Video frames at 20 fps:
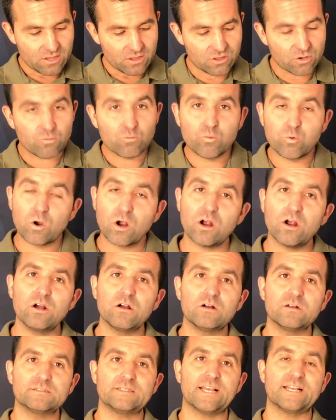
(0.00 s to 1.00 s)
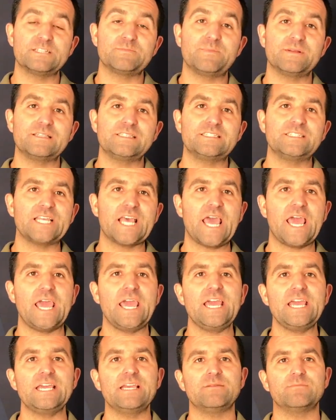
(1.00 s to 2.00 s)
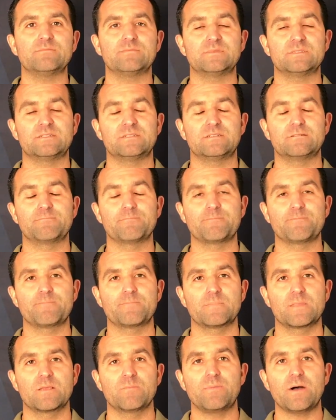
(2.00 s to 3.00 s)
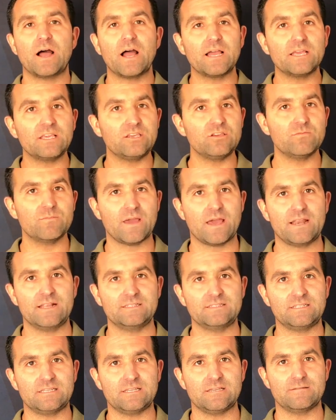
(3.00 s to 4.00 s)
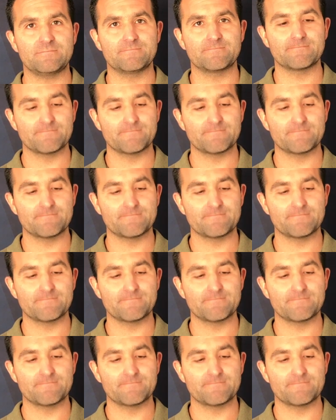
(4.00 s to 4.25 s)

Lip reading: the world has been tamed by humanity.